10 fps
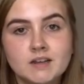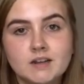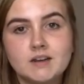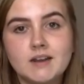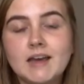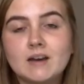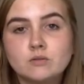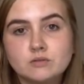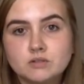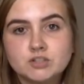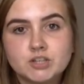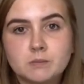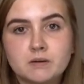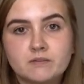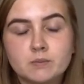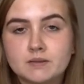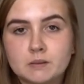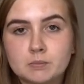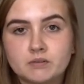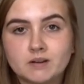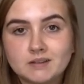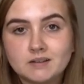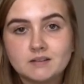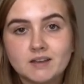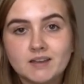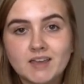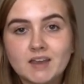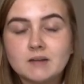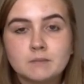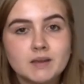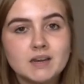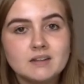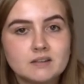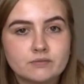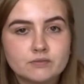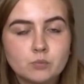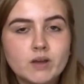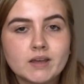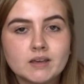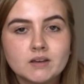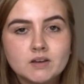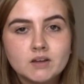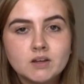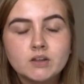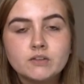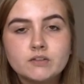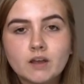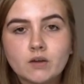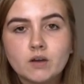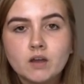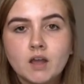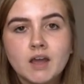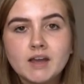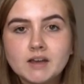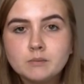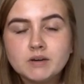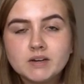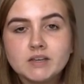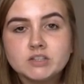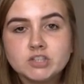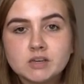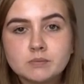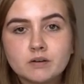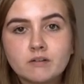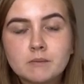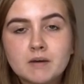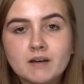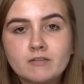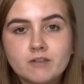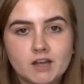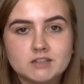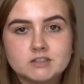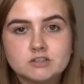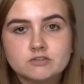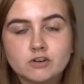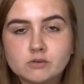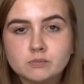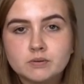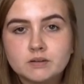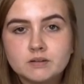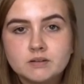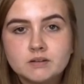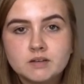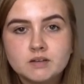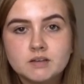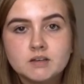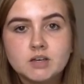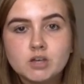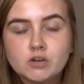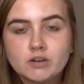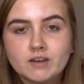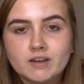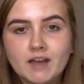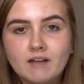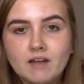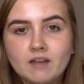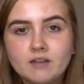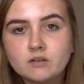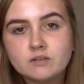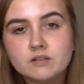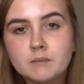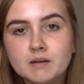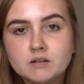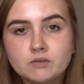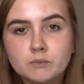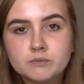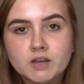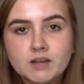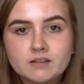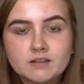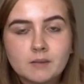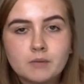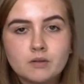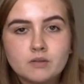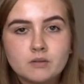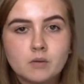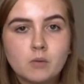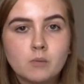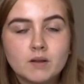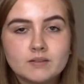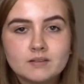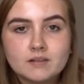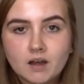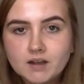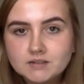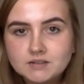Now the sheep have been separated again, but in a different way. So, how many sheep are in my first group? You can count out those amount of objects and put them on one side.